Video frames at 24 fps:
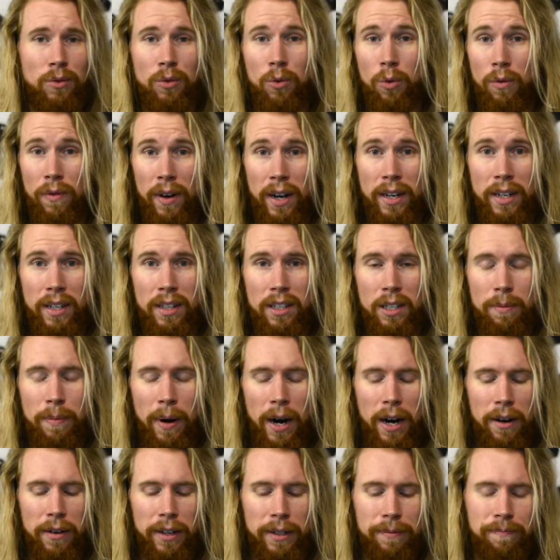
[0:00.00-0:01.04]
you'll find it
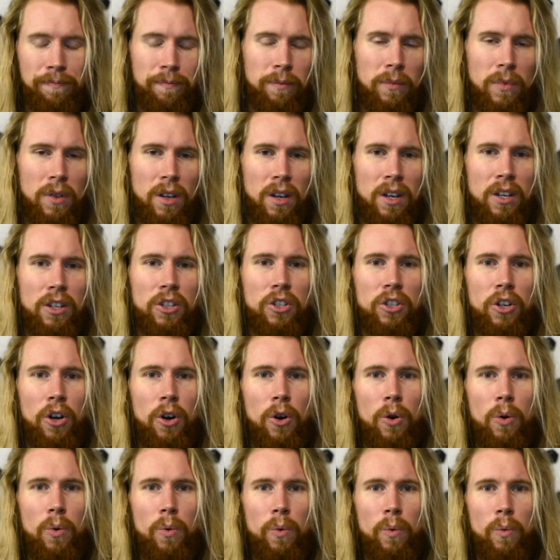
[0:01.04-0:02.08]
inspiring.
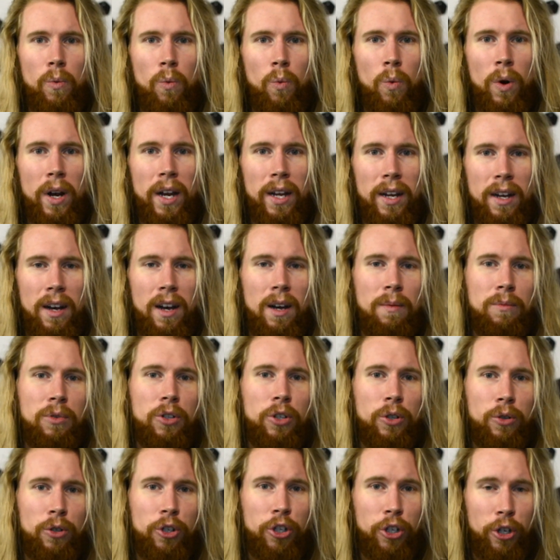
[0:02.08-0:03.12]
So when it comes
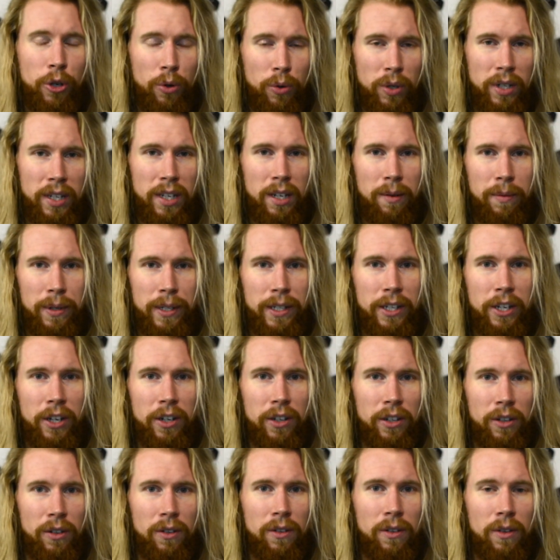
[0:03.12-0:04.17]
to choosing a
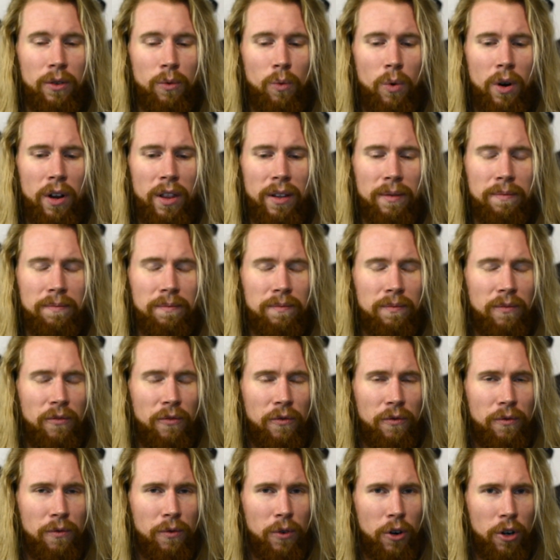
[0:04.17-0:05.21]
material, one of the
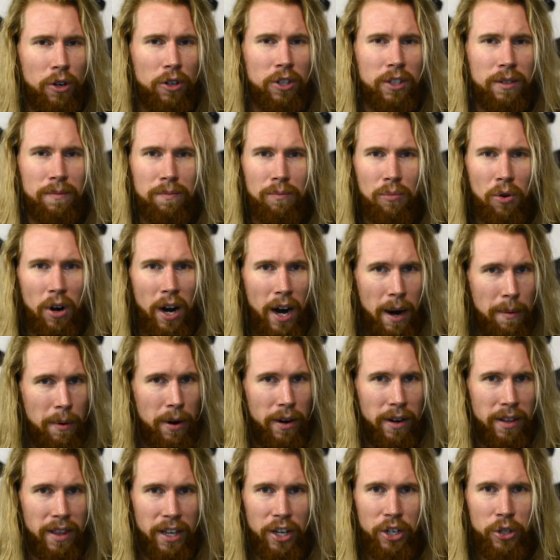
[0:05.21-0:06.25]
first
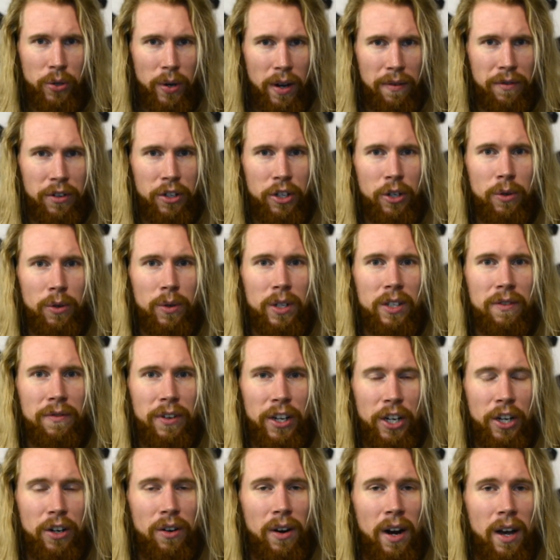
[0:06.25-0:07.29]
primary things you have to do is
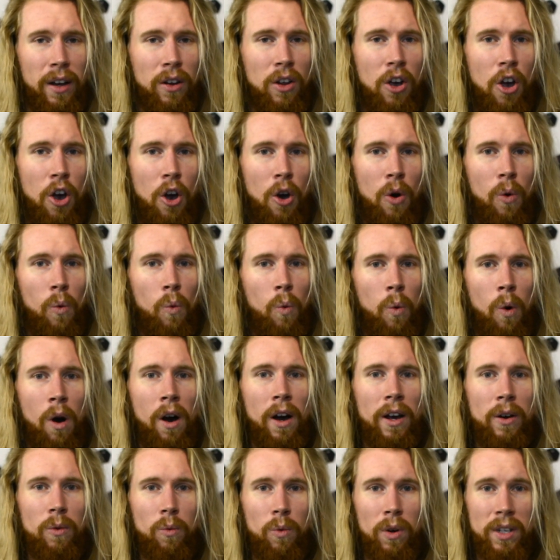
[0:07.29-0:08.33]
figure out
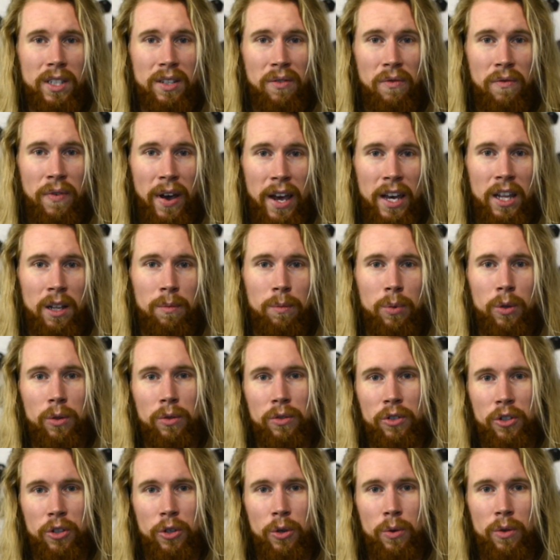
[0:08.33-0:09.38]
what was available
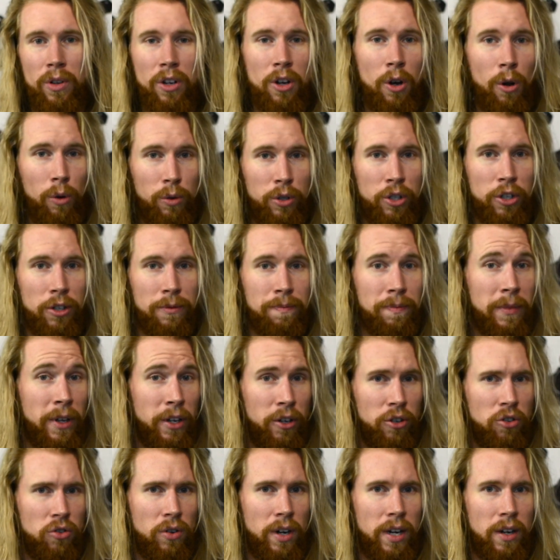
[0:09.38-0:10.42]
to the culture that
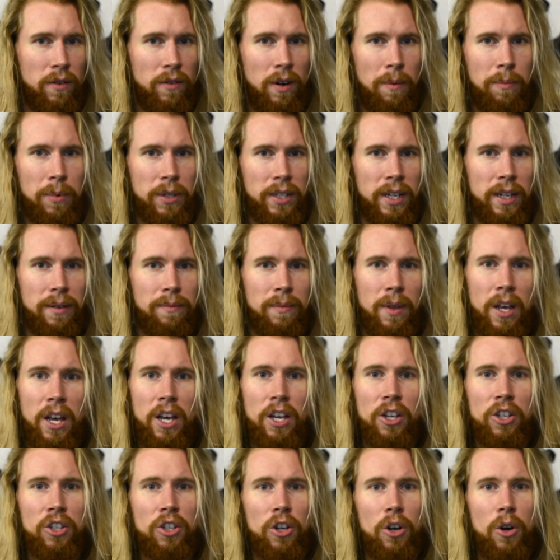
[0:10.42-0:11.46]
you're trying to represent.
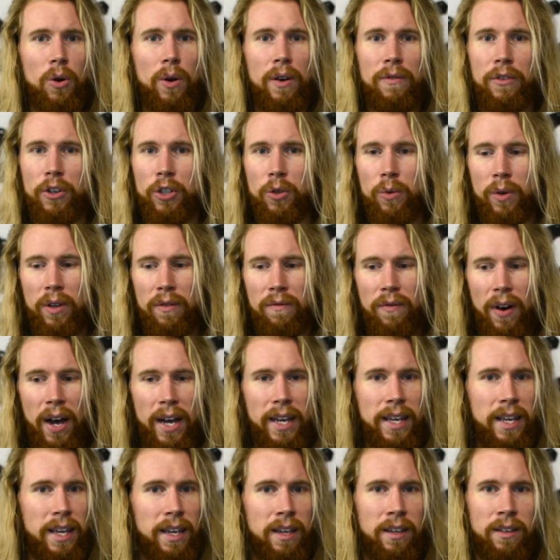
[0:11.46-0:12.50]
So if you're doing
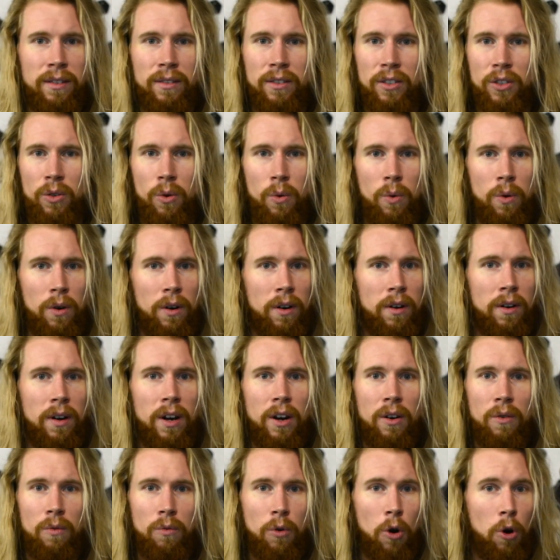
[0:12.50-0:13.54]
Vikings or
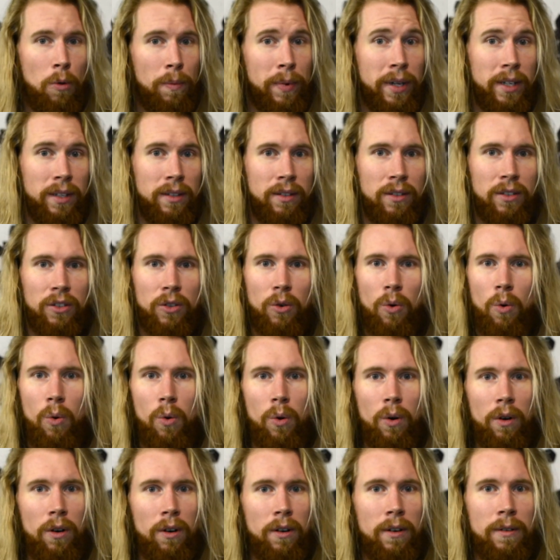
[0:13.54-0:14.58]
Romans
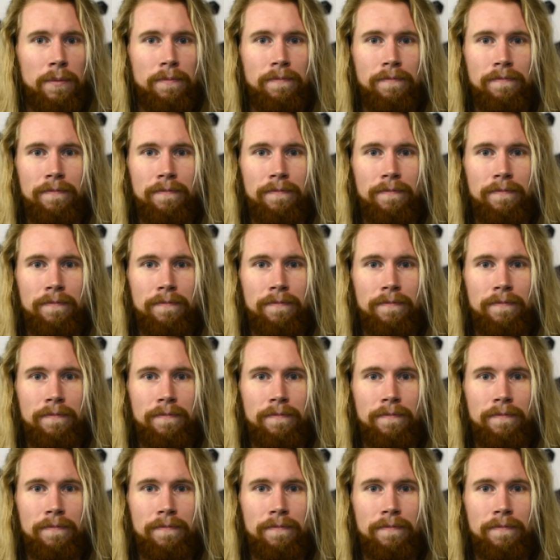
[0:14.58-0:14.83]
or